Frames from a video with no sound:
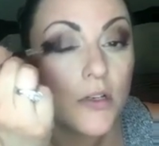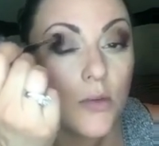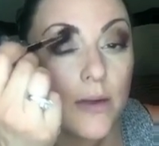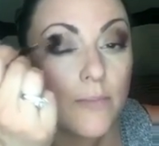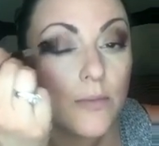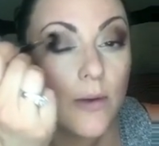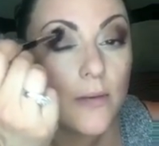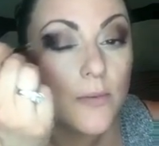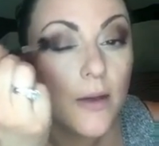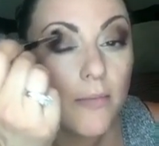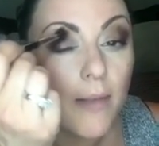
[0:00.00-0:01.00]
Sweep, sweep,
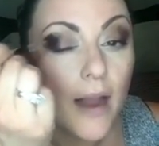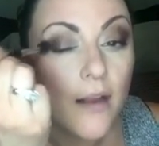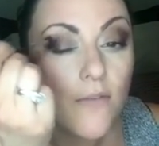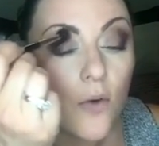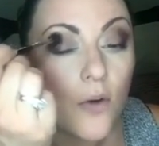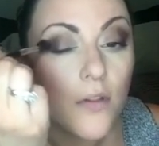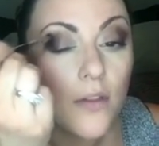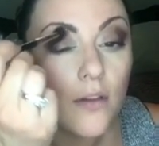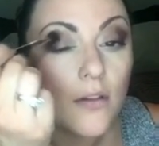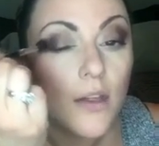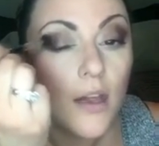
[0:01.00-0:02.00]
sweep, back and forth.
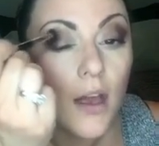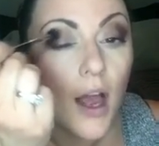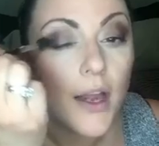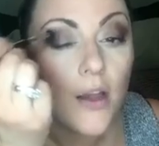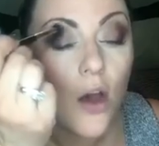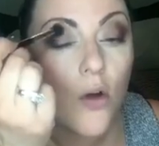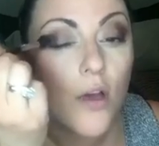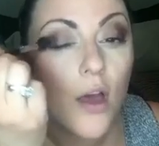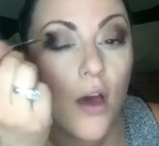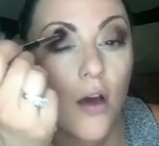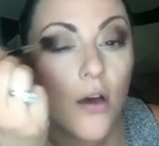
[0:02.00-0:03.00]
Hi,
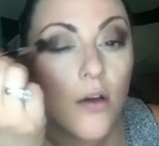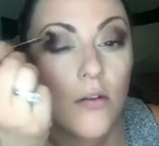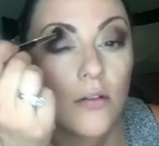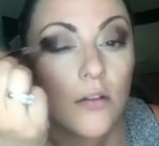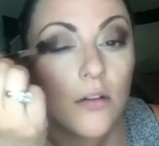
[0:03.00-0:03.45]
Coco.